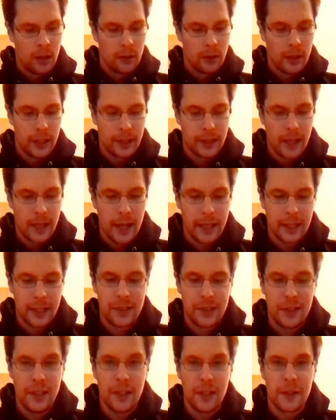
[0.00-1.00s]
Like, I can
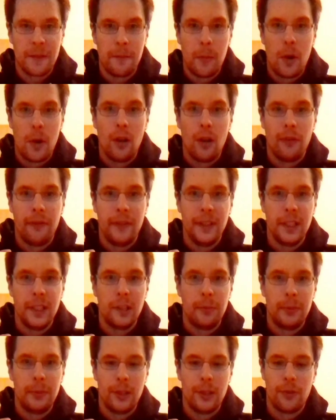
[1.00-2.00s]
see a small
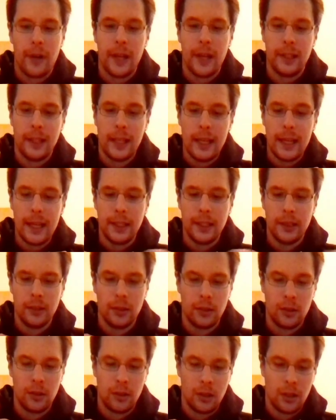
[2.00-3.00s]
fingerprint right here,
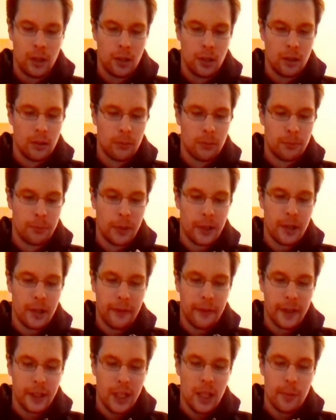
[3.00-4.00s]
but if
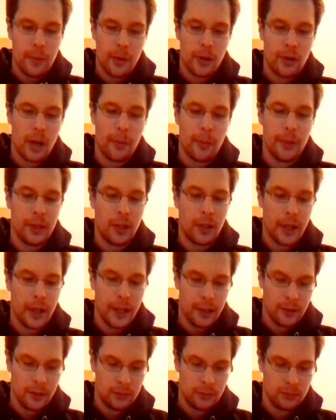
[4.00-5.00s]
I keep on rubbing on
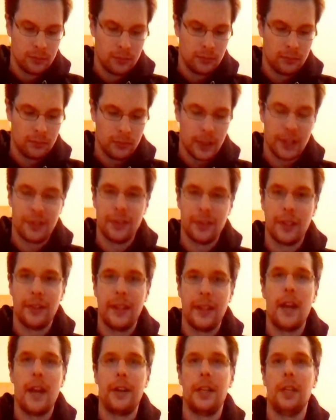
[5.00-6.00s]
it, it's not
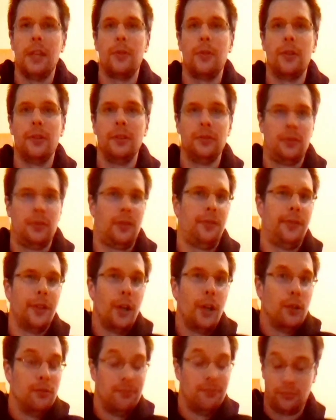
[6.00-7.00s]
there anymore.
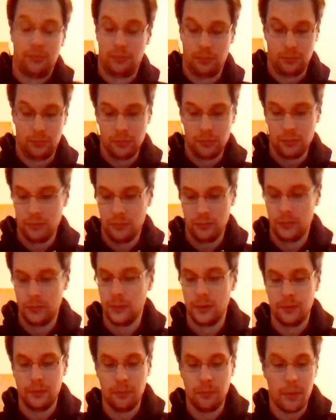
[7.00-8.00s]
So,
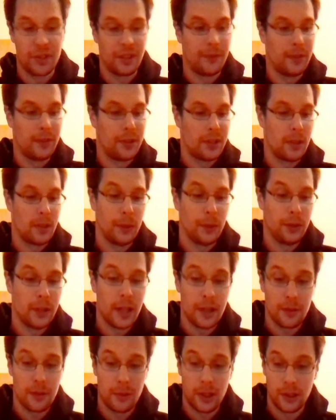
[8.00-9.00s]
must have done something bad
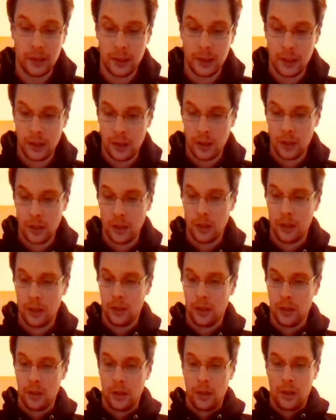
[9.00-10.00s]
as well.
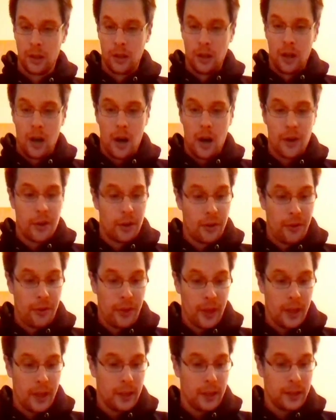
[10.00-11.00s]
Another
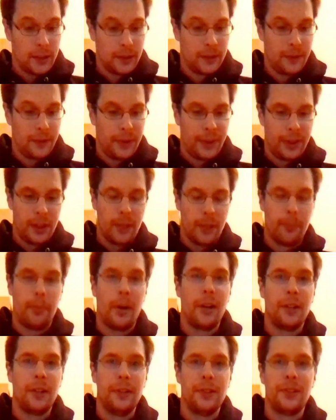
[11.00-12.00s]
thing, the
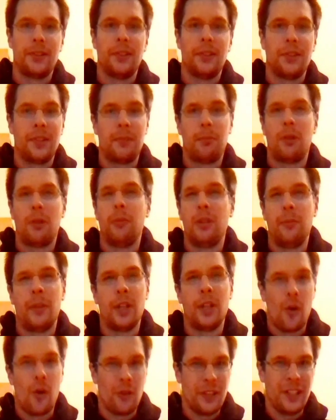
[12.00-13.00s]
buttons. This is probably my
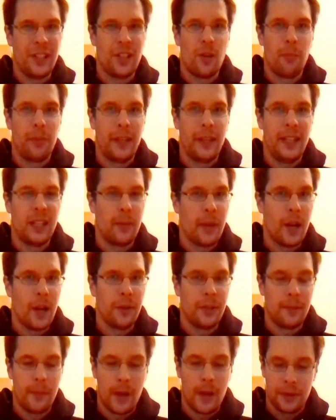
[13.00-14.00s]
only complaint about
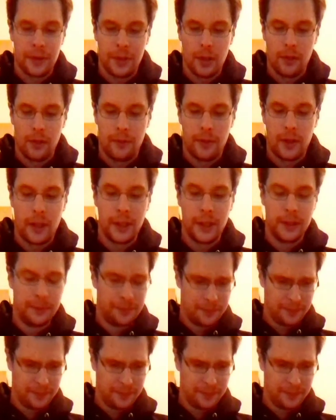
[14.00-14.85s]
this mouse so far.